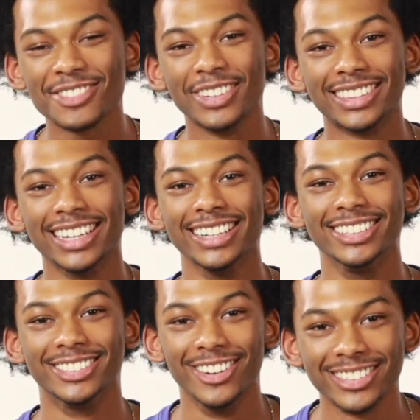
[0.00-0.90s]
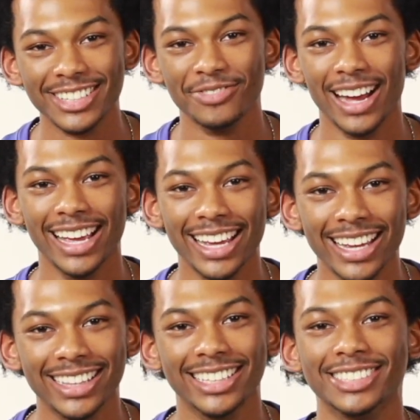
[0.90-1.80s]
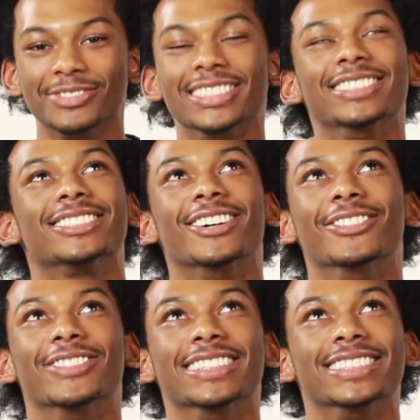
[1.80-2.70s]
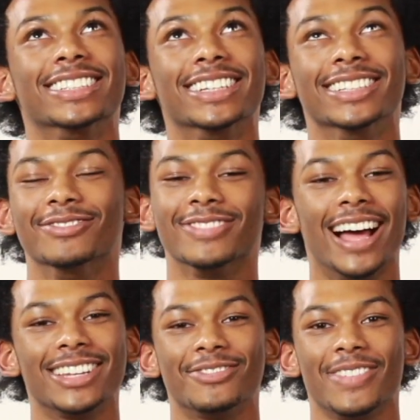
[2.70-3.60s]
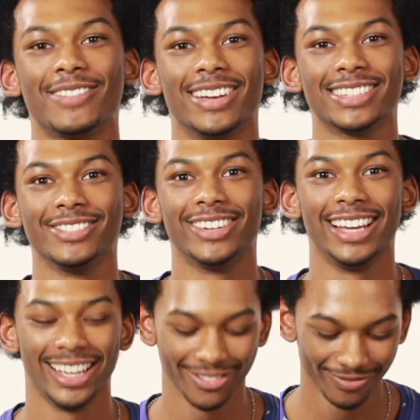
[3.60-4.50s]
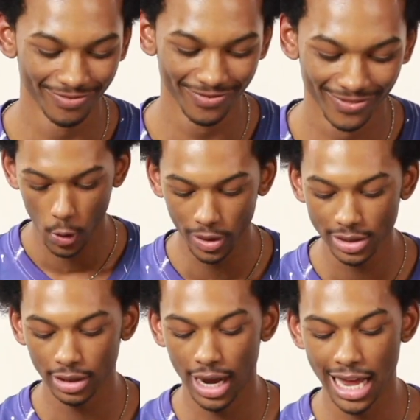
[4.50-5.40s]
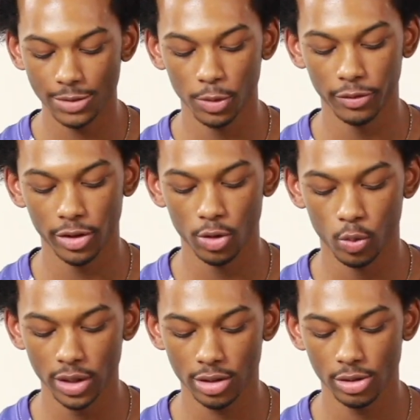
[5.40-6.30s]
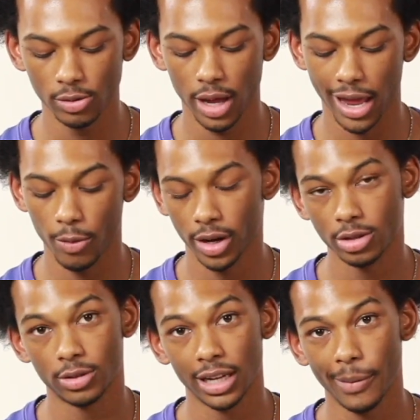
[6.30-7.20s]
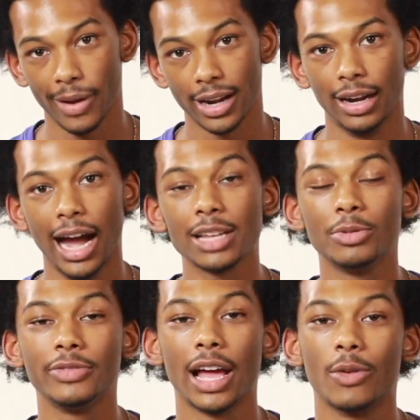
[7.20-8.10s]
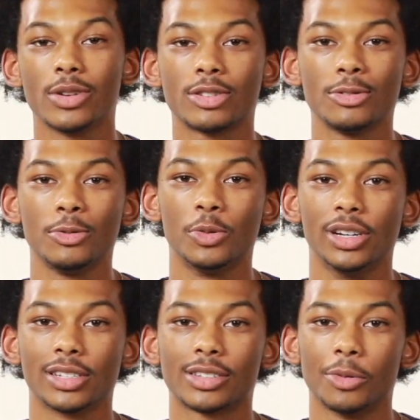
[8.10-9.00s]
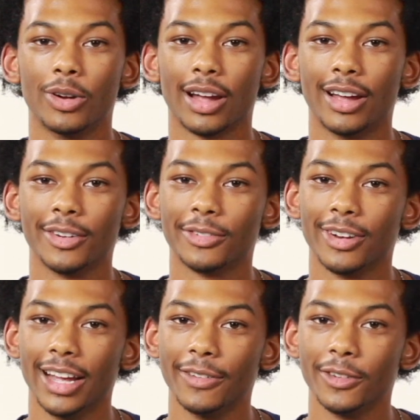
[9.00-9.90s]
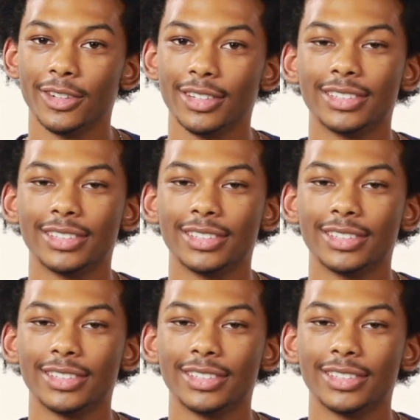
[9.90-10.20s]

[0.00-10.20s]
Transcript: thinking of jokes in my head that just be so funny, and I just make myself laugh. What is the last movie you went to, and what did you think about it? Last movie I went to was Wakanda Forever,